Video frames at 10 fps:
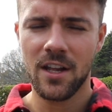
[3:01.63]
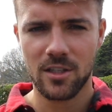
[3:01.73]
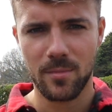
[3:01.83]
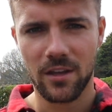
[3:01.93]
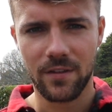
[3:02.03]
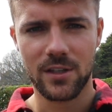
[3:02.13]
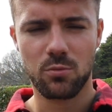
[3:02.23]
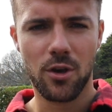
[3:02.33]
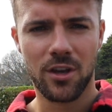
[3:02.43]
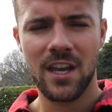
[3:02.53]
to make things
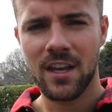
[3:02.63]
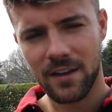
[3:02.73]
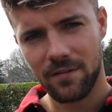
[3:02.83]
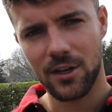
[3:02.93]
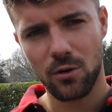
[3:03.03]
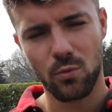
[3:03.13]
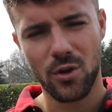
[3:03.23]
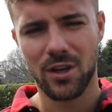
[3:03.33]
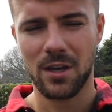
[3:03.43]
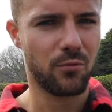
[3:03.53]
work. If they don't
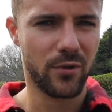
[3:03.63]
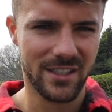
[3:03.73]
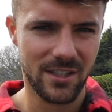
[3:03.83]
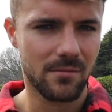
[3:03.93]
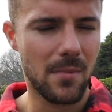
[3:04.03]
work, it really doesn't